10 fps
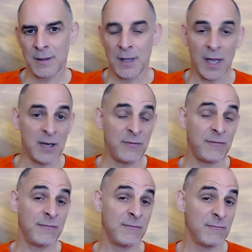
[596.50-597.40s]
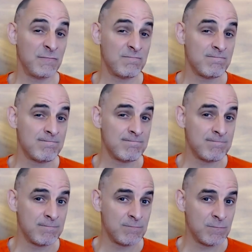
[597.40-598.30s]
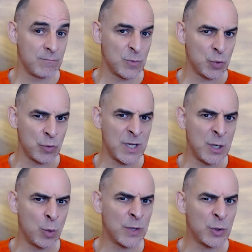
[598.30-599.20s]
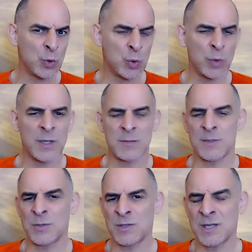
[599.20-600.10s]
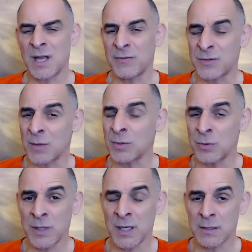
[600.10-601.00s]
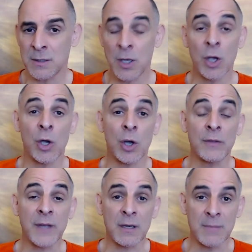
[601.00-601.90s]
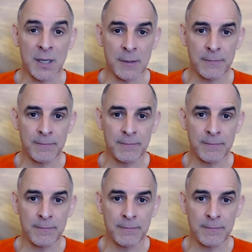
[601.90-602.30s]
And if you really want to do this, but you still have trouble doing it, contact me.